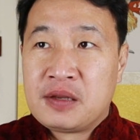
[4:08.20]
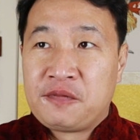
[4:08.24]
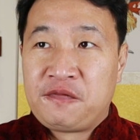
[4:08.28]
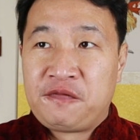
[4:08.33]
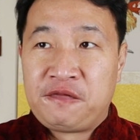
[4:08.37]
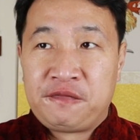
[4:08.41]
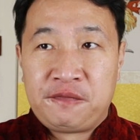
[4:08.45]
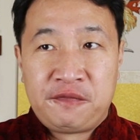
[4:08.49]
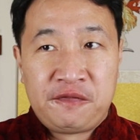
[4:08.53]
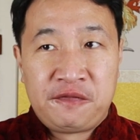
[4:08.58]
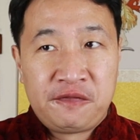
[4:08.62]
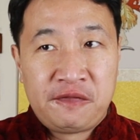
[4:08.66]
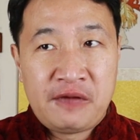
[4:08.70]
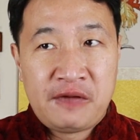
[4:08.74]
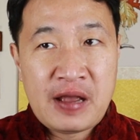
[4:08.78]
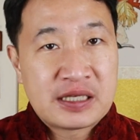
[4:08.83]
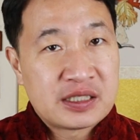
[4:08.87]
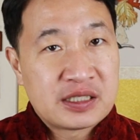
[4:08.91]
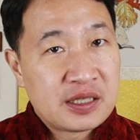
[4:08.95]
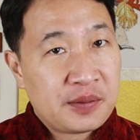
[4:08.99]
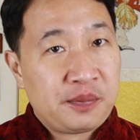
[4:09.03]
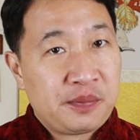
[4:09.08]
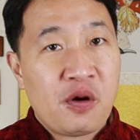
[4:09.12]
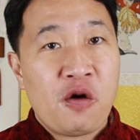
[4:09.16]

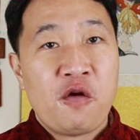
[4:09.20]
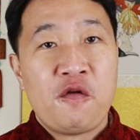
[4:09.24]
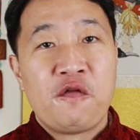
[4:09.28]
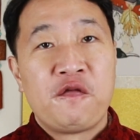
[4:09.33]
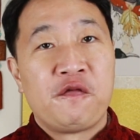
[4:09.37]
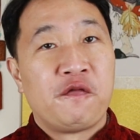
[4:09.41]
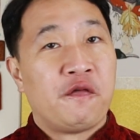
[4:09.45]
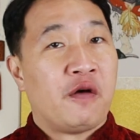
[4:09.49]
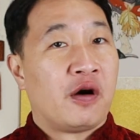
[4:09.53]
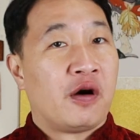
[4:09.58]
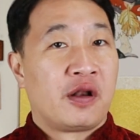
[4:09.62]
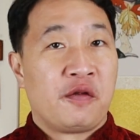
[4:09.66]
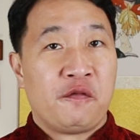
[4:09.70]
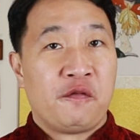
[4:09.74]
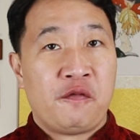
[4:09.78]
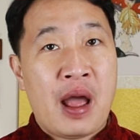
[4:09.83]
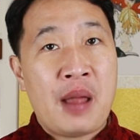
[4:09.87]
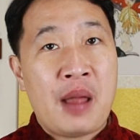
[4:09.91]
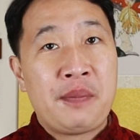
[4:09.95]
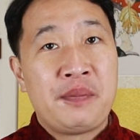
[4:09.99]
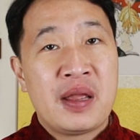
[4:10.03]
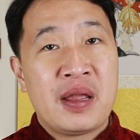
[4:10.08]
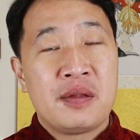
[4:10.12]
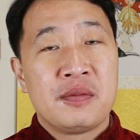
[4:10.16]
flexible for the
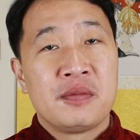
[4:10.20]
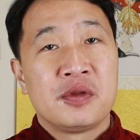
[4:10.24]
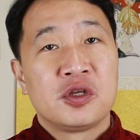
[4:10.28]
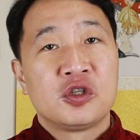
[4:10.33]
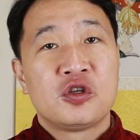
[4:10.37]
Rabbit.